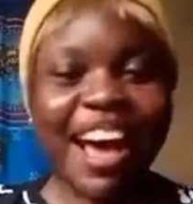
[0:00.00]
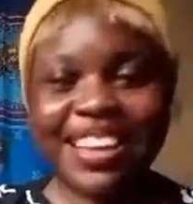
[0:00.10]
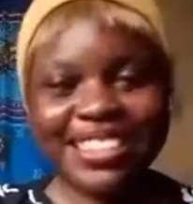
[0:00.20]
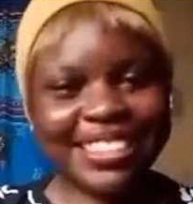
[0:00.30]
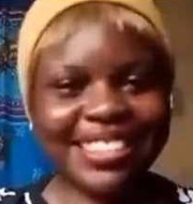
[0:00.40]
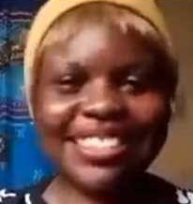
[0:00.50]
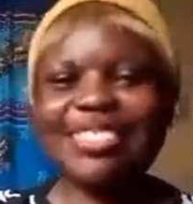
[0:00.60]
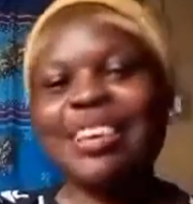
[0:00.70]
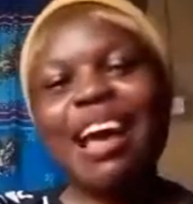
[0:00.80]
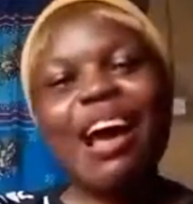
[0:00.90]
As in,
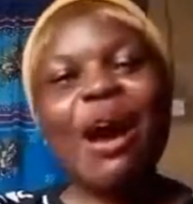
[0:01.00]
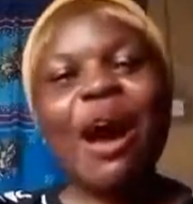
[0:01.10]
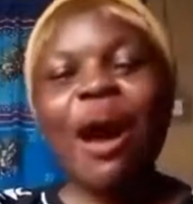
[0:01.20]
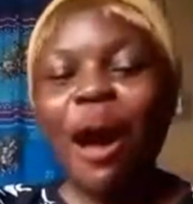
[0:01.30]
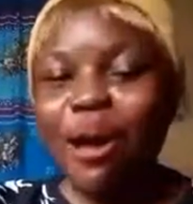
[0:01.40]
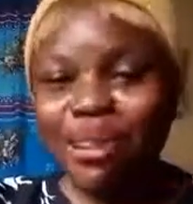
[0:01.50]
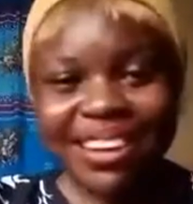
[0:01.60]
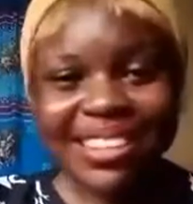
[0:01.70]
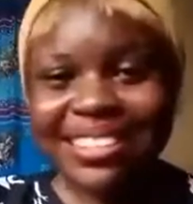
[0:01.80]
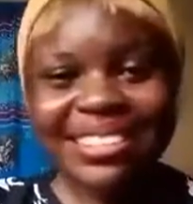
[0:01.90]
you
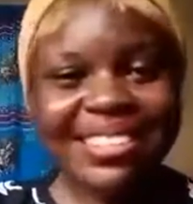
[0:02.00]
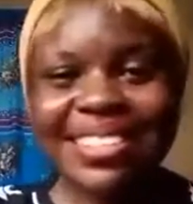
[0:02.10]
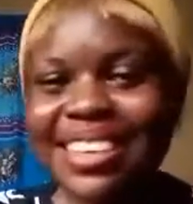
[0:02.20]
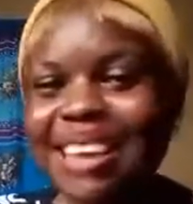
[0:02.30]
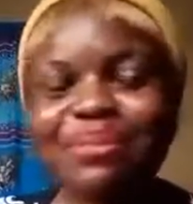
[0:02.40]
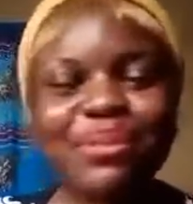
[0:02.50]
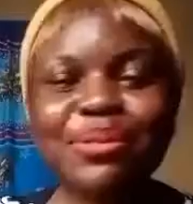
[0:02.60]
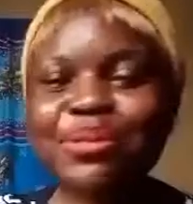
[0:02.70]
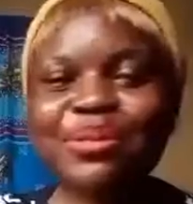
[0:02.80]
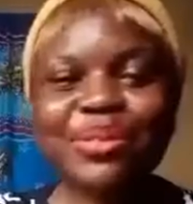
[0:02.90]
can see I'm
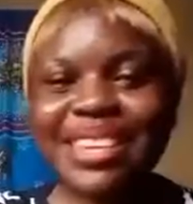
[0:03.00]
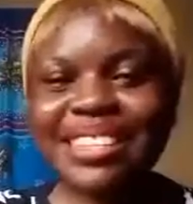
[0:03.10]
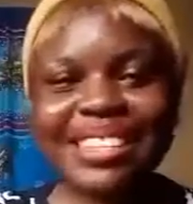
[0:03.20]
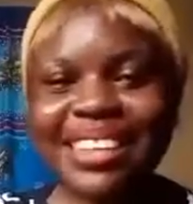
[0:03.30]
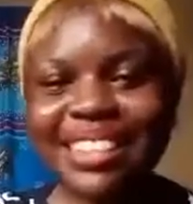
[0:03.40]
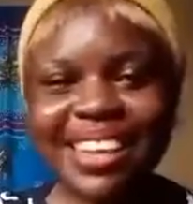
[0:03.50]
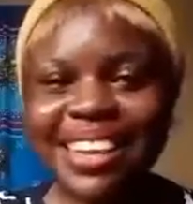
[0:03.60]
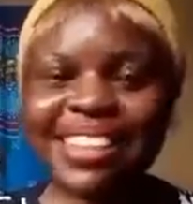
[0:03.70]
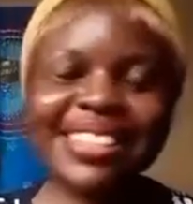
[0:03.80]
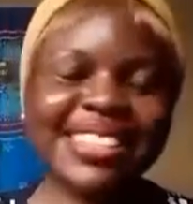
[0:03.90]
so
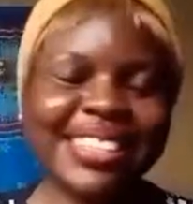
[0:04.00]
excited.